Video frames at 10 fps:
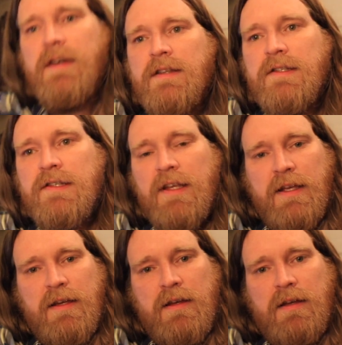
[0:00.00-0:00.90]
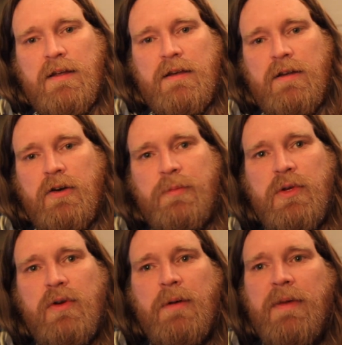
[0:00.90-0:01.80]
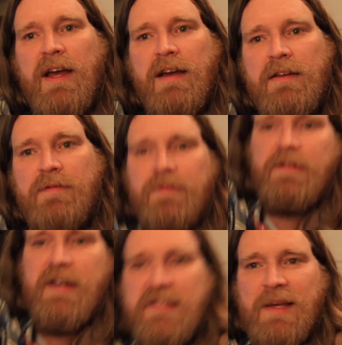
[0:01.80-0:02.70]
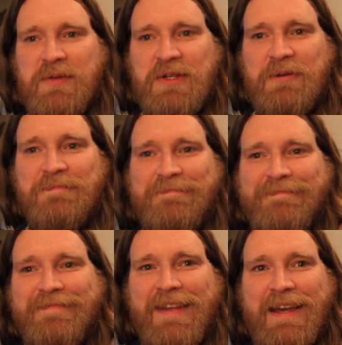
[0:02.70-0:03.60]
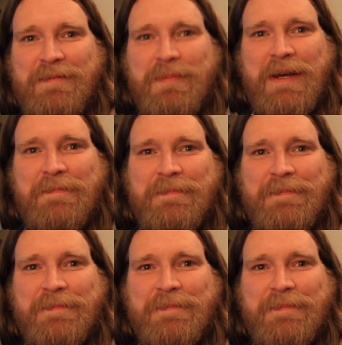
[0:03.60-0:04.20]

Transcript: this, and hope you come back for the next episode. Okay, bye.